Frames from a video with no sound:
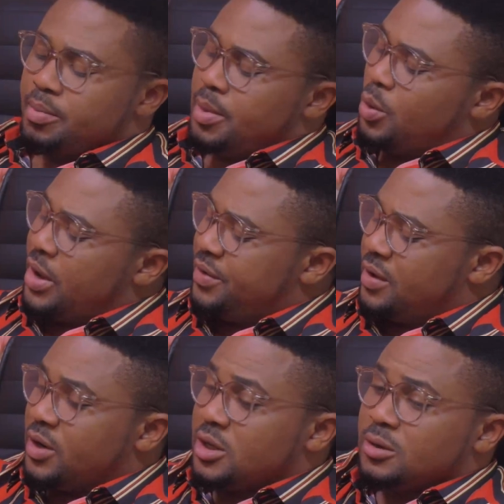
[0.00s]
My wife
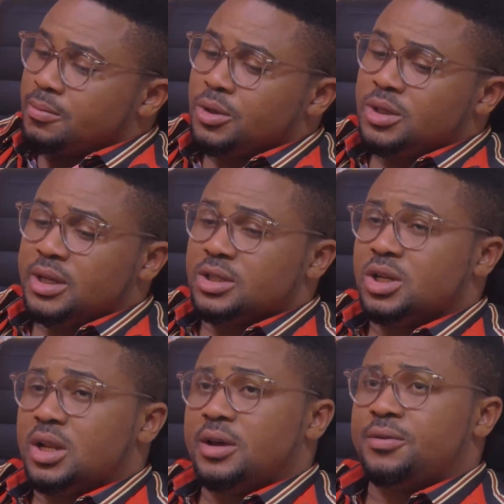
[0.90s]
gave her some money and
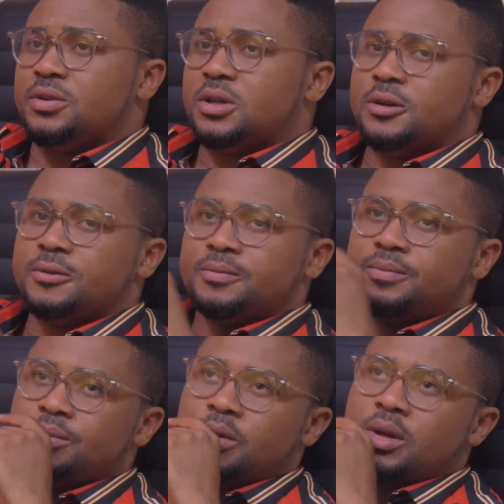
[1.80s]
she left.
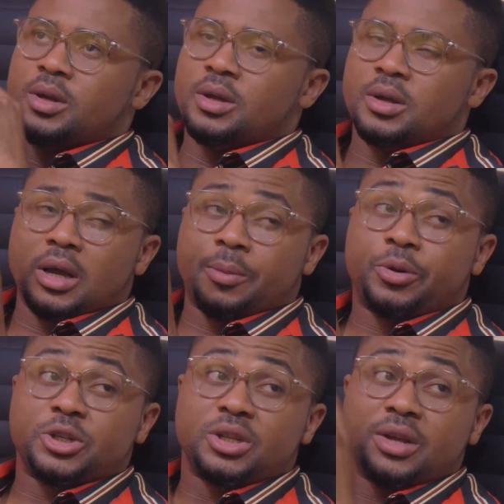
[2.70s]
I
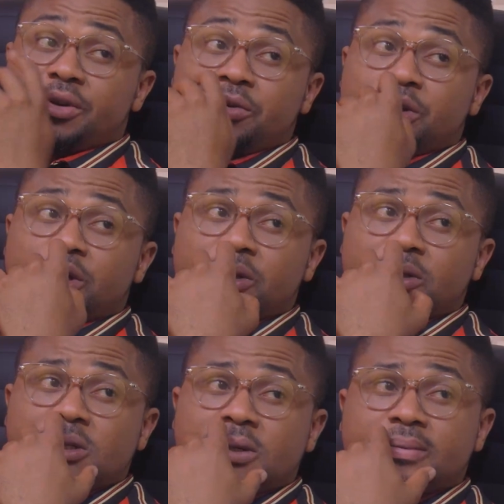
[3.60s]
pray she never
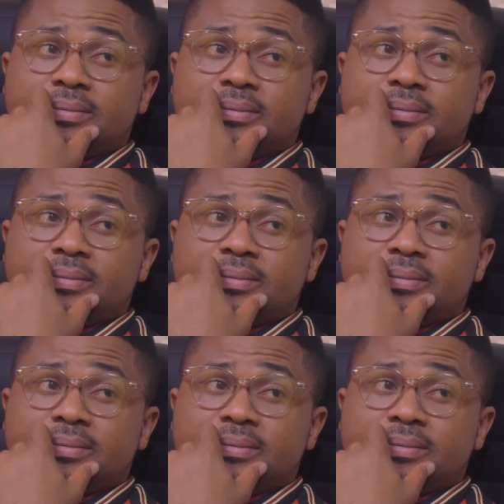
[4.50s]
returns.